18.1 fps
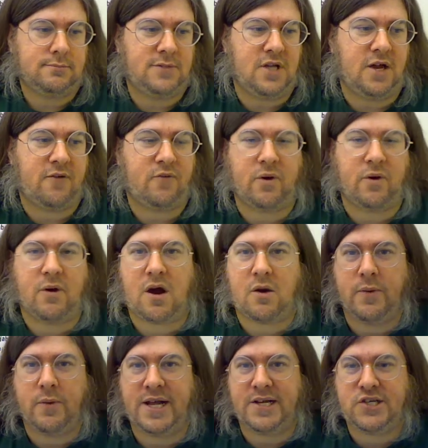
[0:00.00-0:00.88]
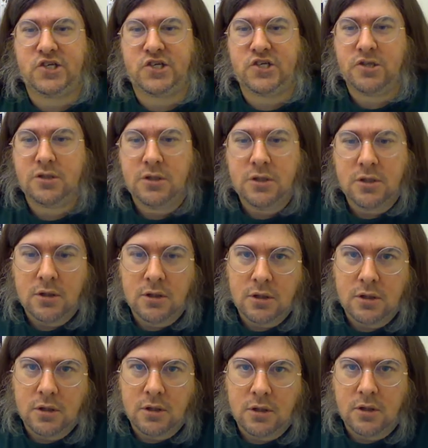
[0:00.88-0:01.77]
You know, if we were all rich,
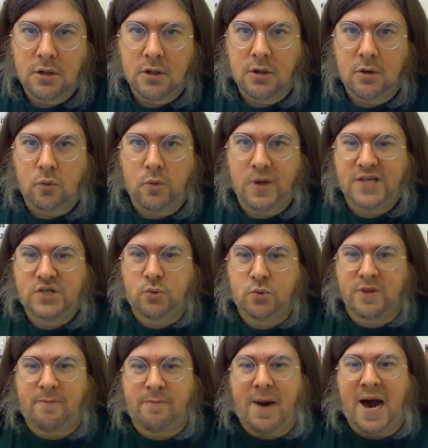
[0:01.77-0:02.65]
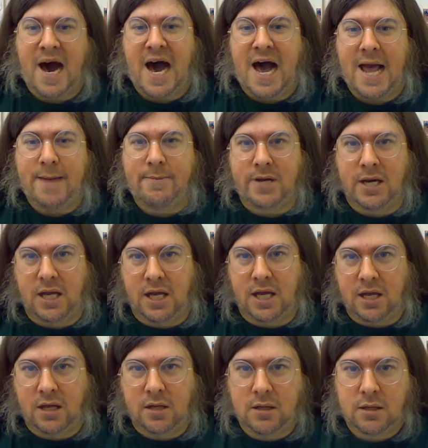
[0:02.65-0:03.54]
rich with pie
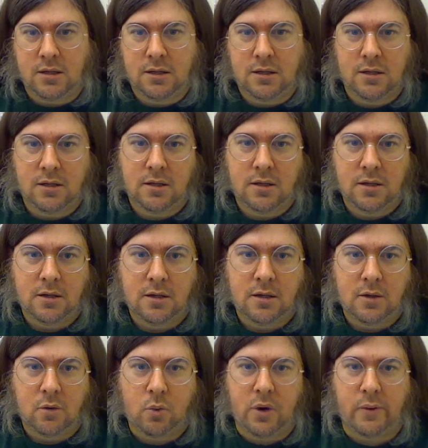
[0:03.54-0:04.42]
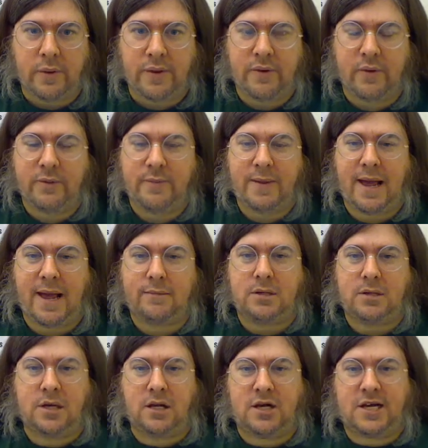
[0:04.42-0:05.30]
money, where we would be
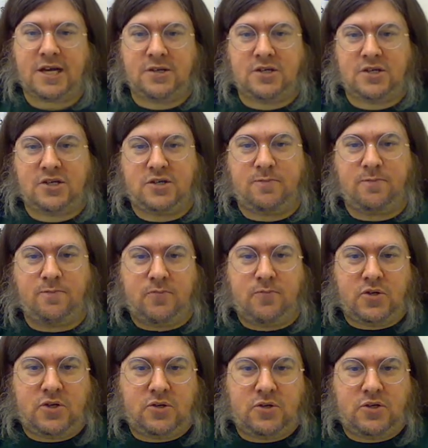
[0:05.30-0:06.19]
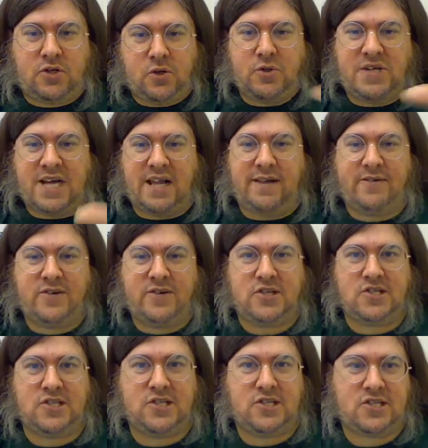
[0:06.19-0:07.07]
able to look at two
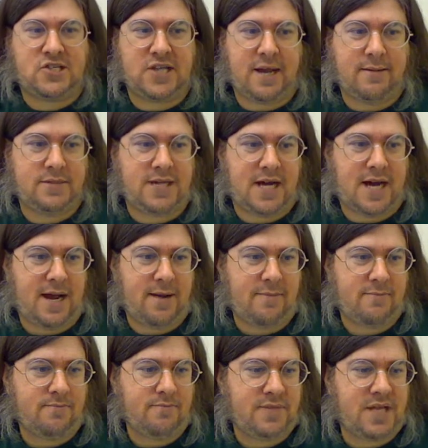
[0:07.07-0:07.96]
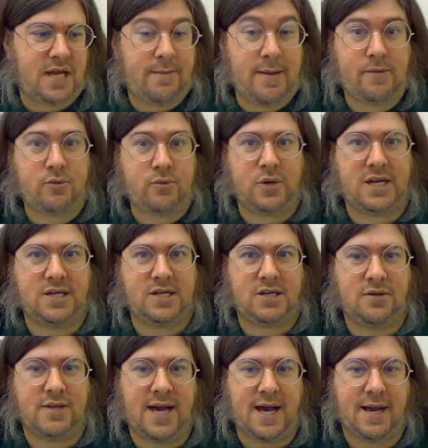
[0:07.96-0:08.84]
televisions at the same time, then maybe we could
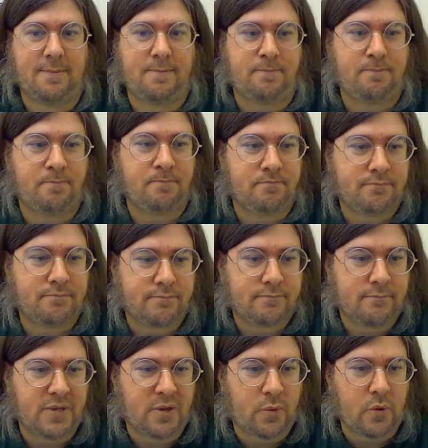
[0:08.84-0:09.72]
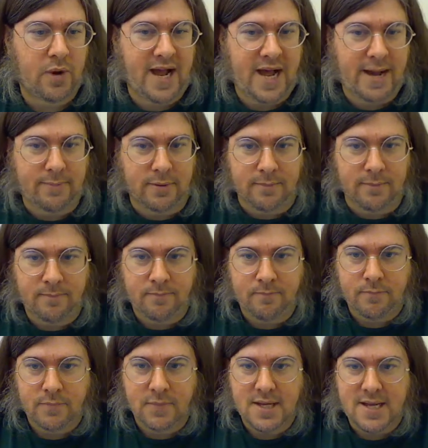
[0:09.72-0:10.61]
do that. But it won't happen.
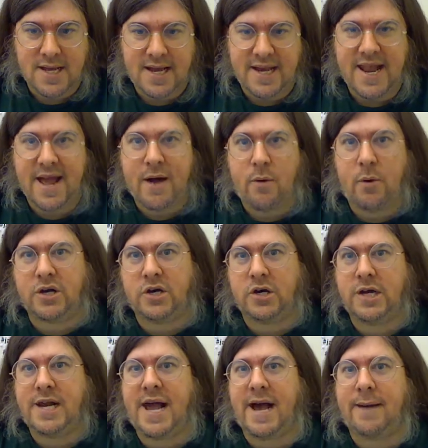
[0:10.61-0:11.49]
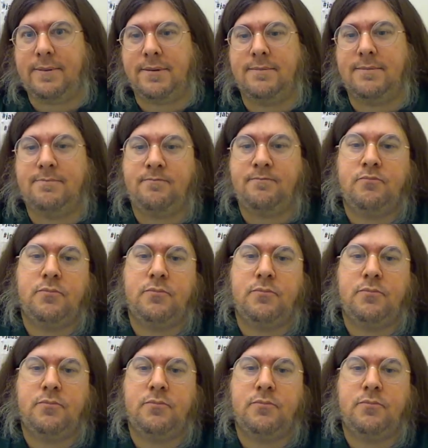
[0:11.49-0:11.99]
Now, what could happen